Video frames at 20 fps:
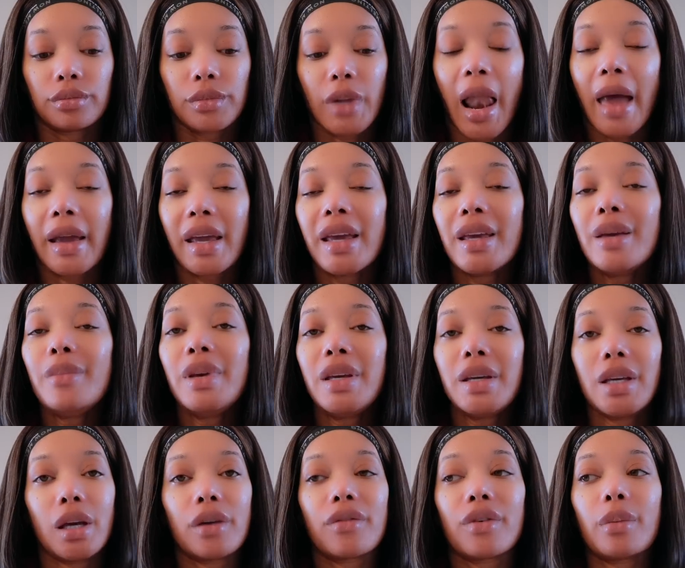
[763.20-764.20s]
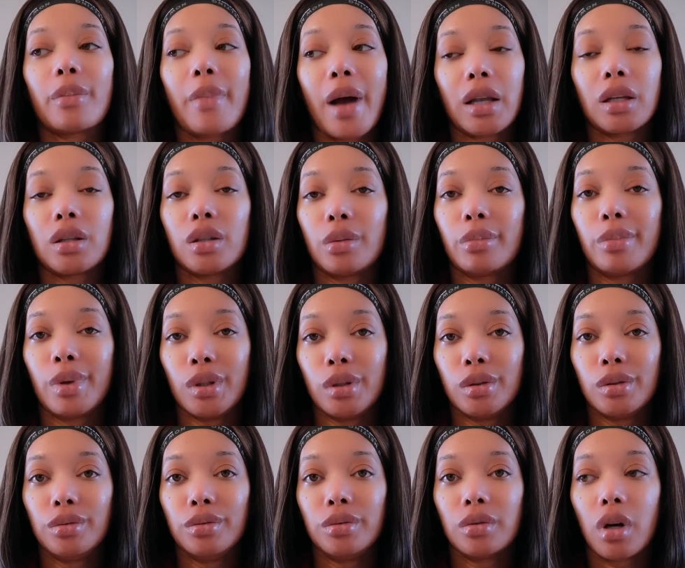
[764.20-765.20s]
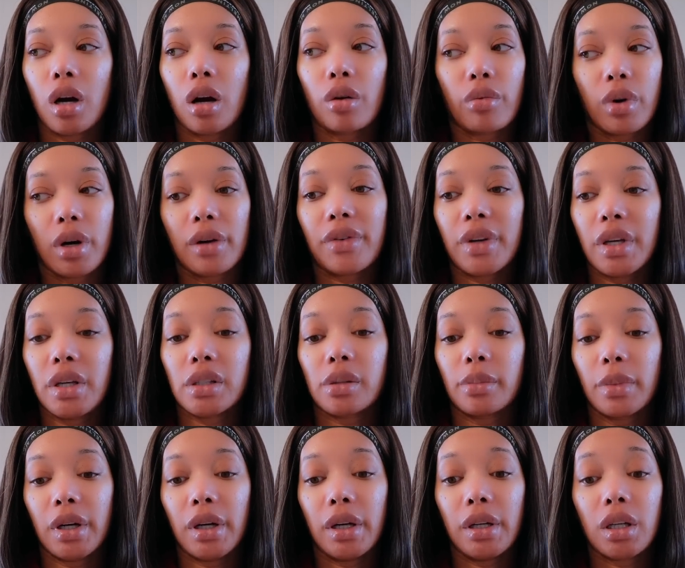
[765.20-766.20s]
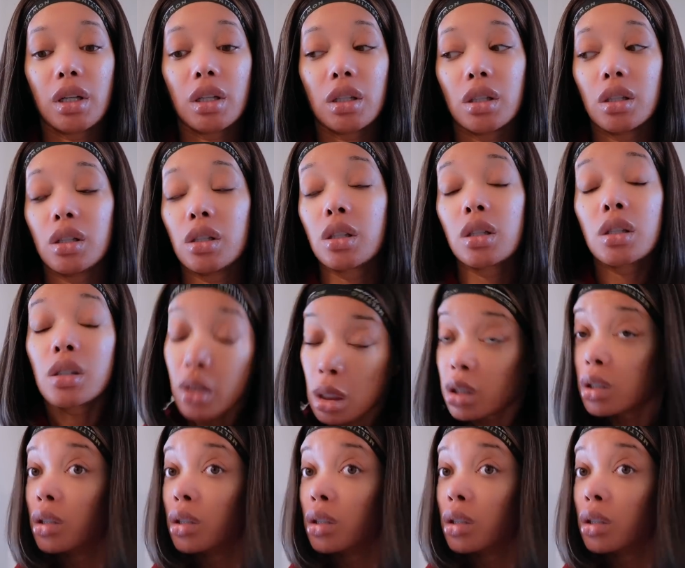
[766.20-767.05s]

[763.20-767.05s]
Like, he be giving my little boo a run for his money, because